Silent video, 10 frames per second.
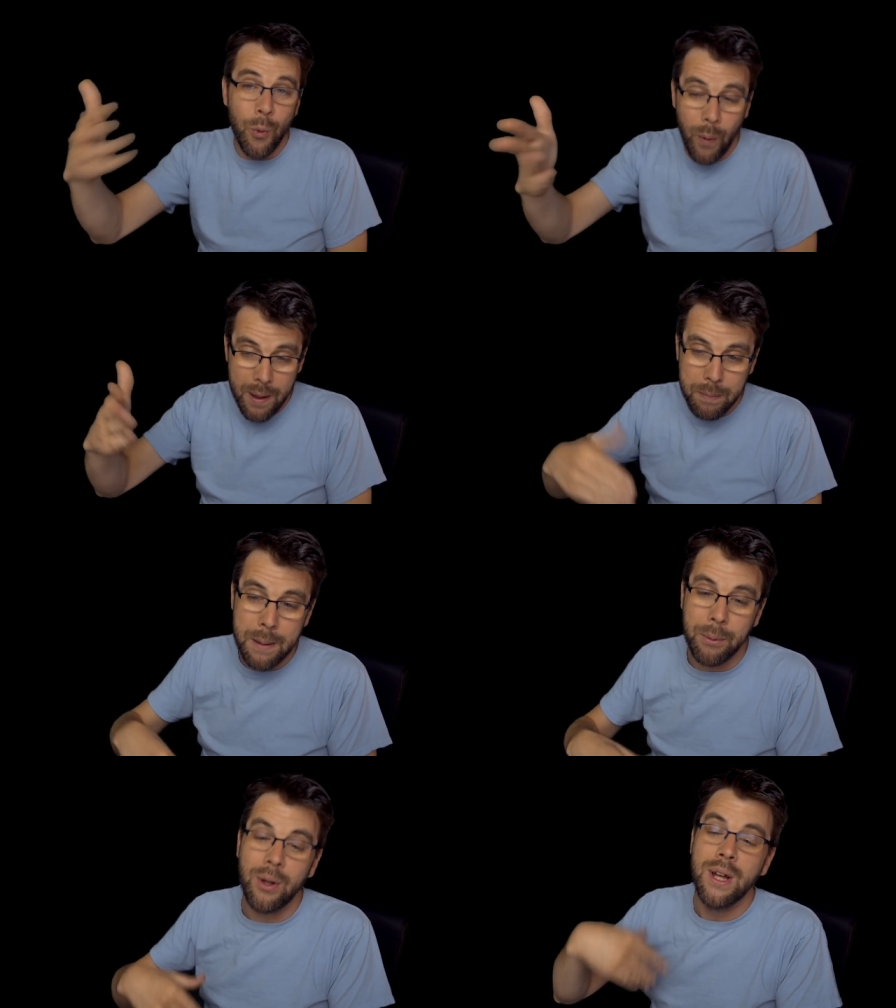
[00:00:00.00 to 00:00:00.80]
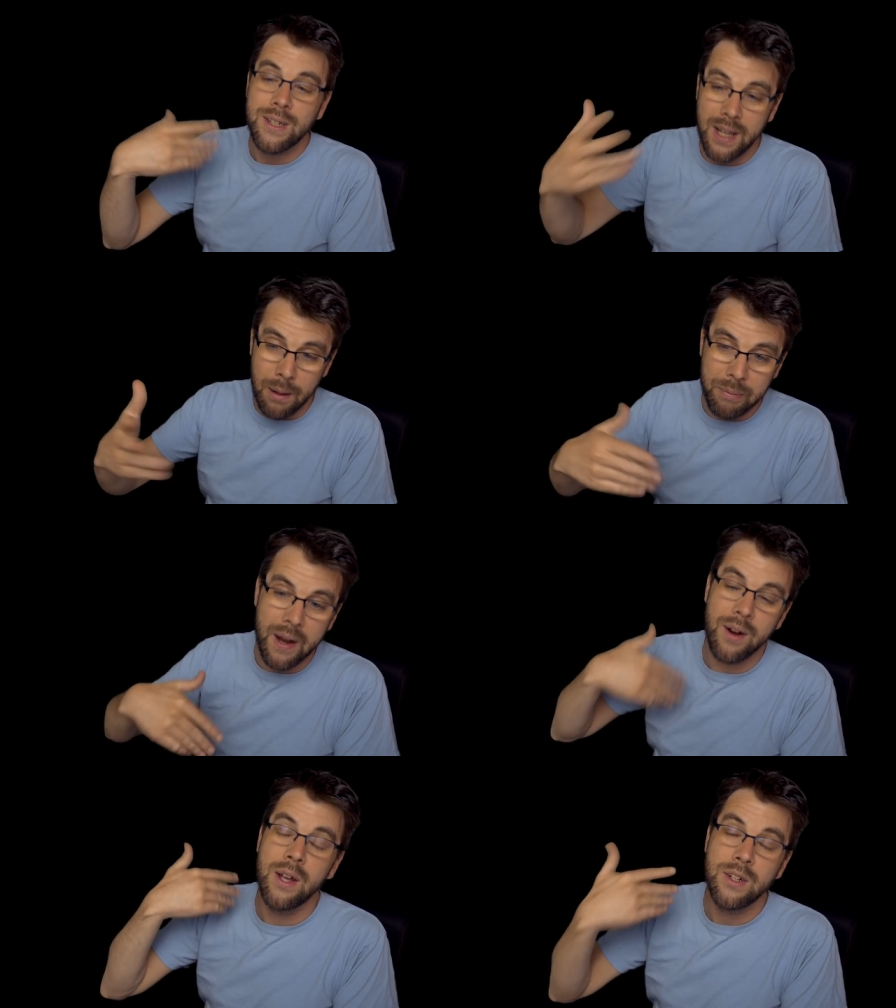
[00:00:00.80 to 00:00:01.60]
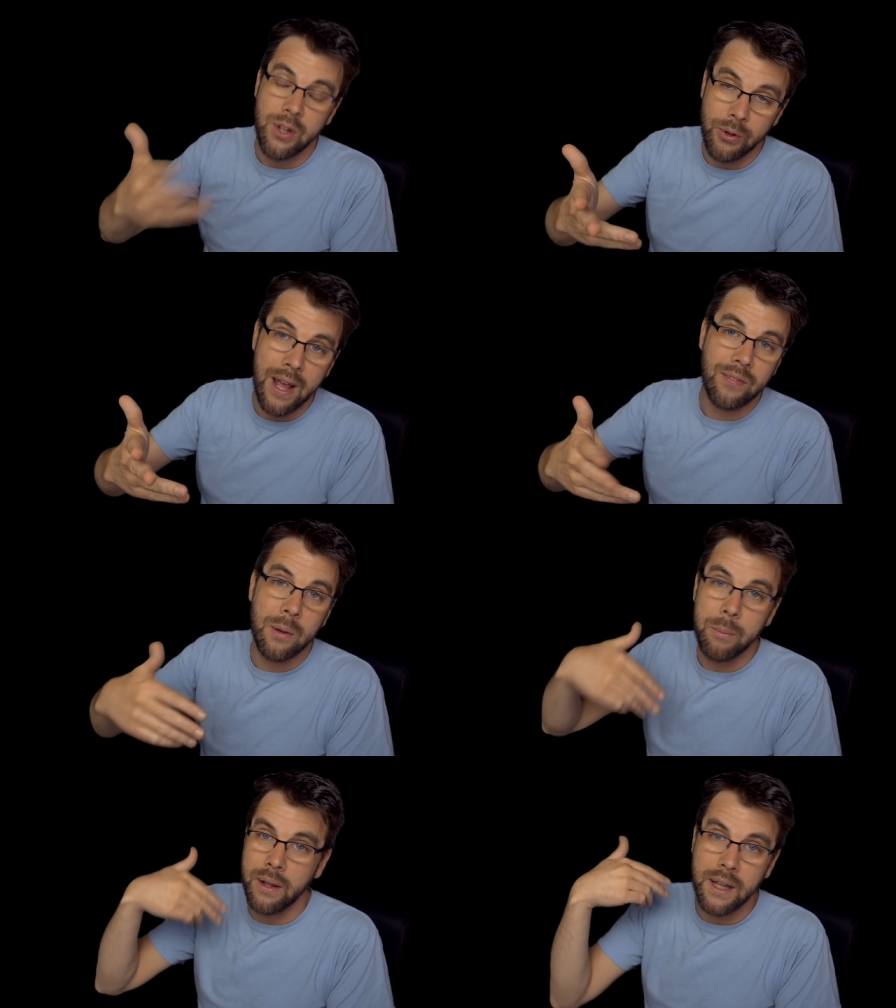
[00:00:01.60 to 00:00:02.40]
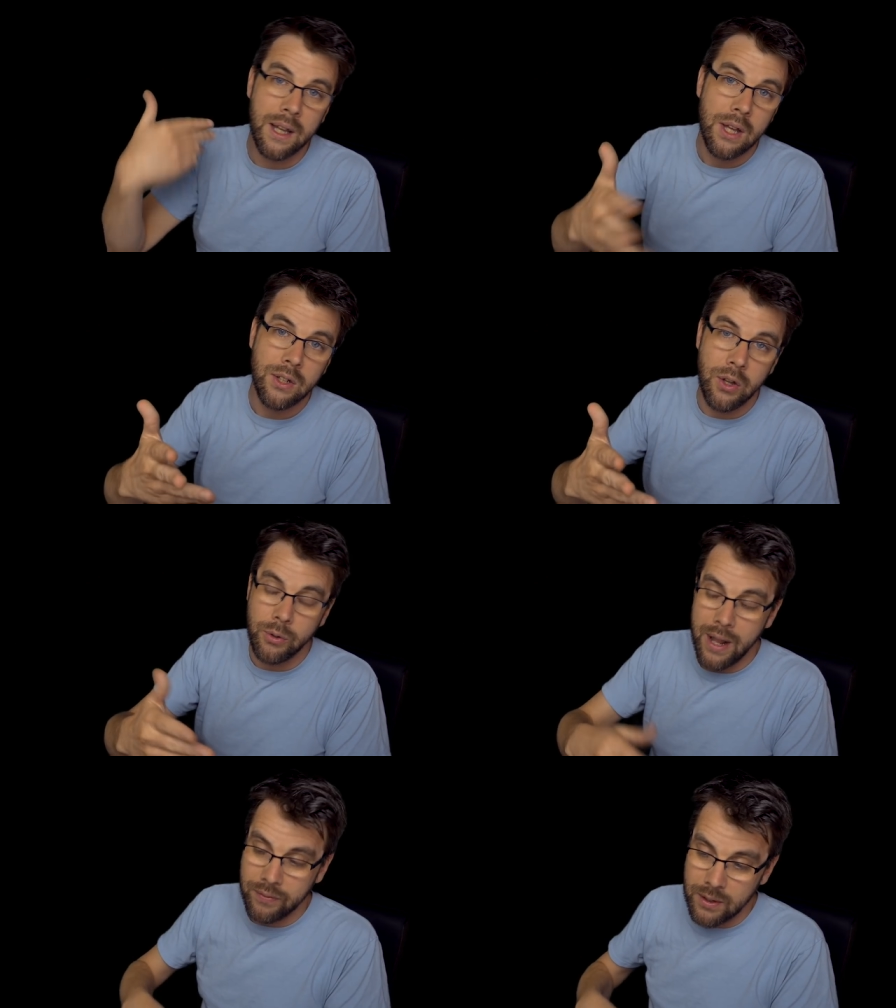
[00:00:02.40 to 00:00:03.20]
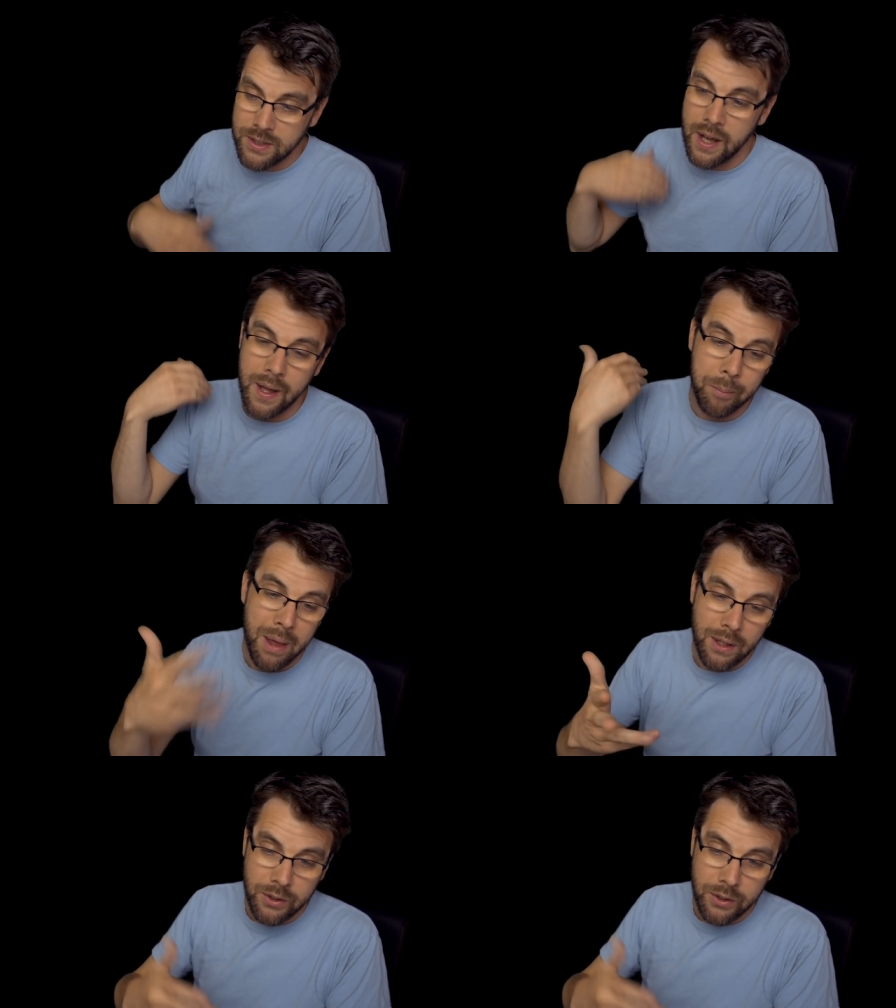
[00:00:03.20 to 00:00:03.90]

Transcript: white people to come there, donate their money, donate their time,